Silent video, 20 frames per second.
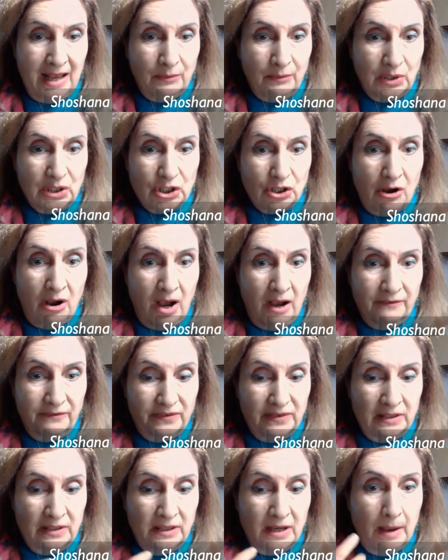uh, which
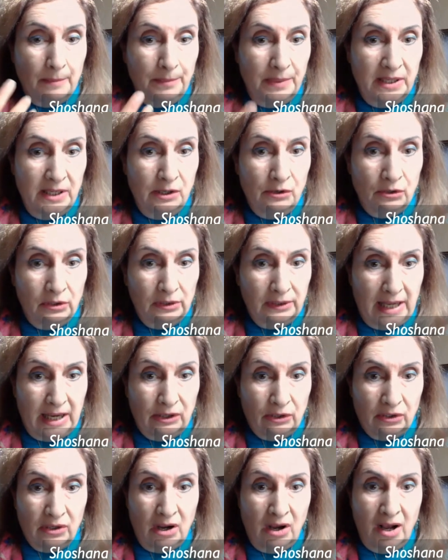often appear
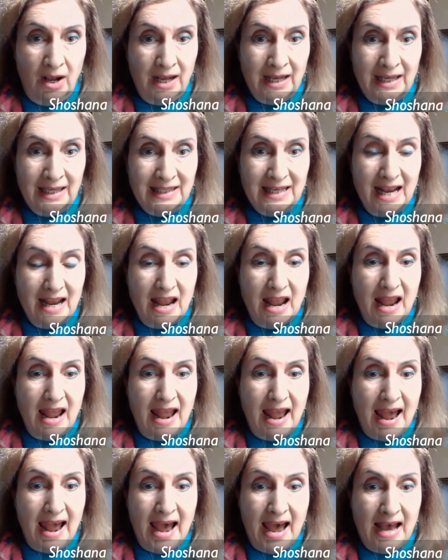later on
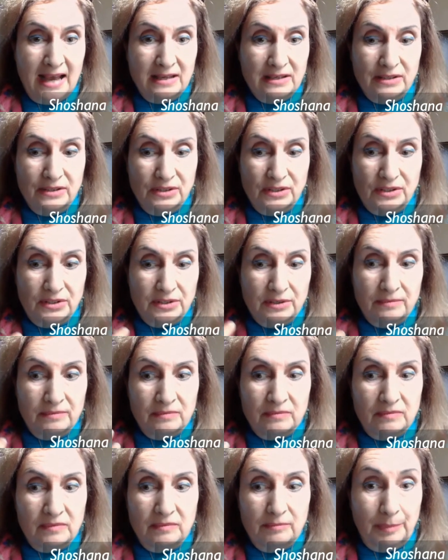
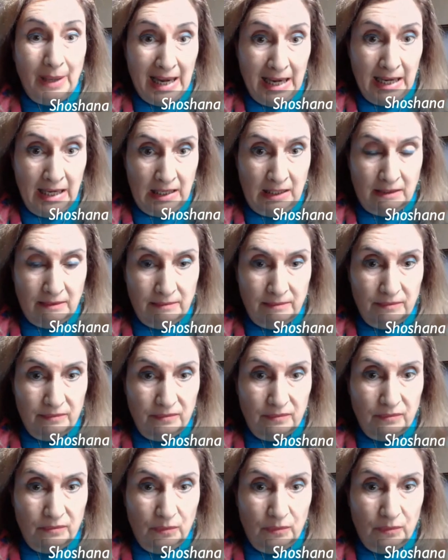as pain,